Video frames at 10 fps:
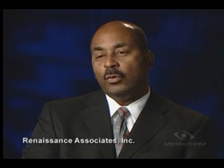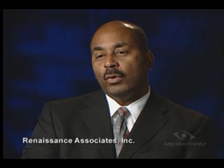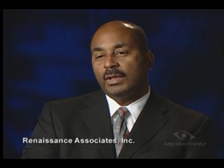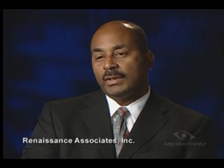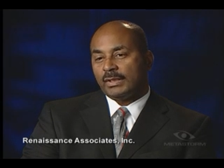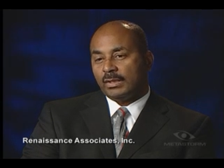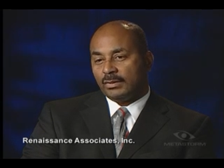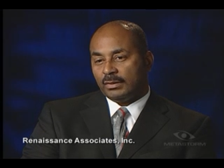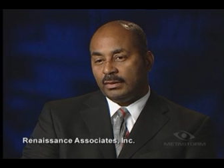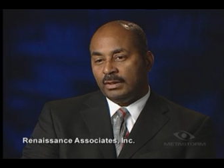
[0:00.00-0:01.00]

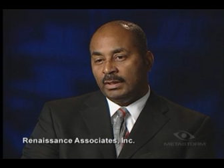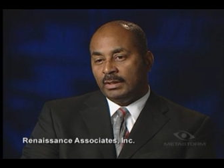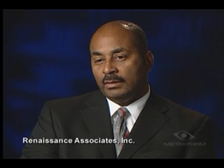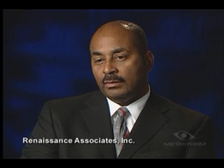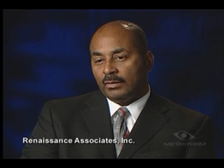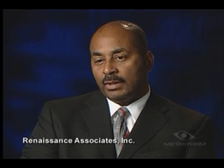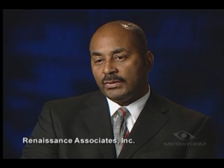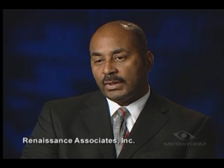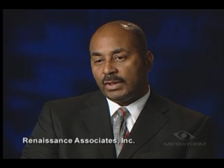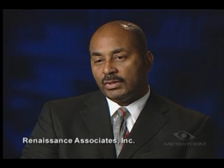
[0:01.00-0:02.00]

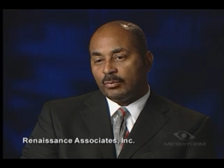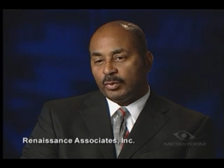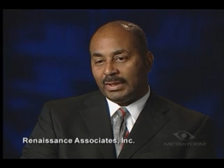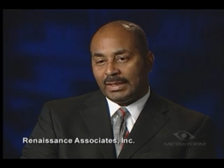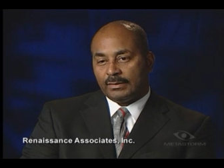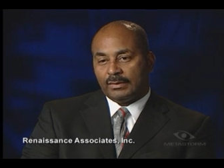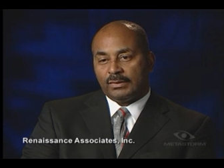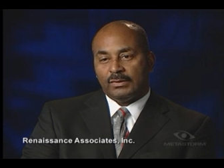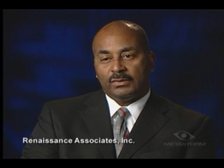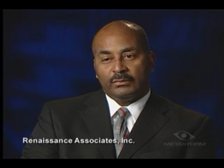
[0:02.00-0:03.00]
organization
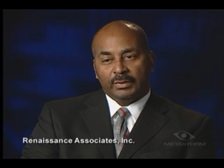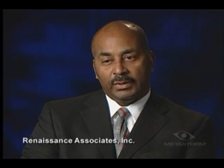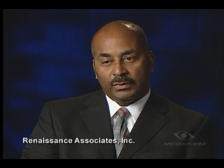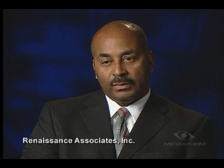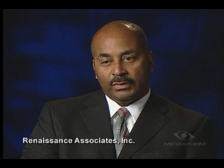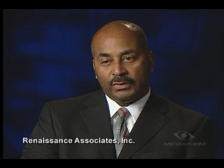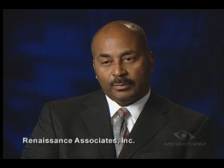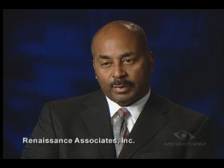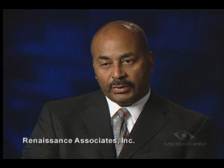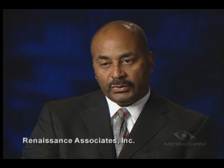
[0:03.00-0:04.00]
processes, the resources, the
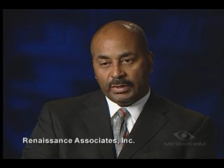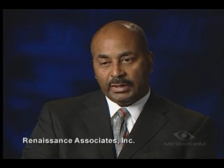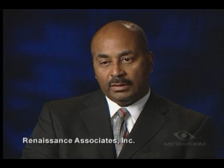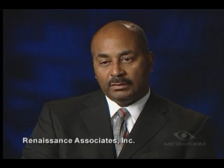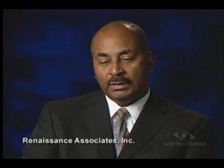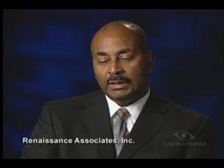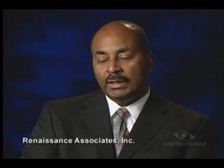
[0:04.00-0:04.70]
personnel,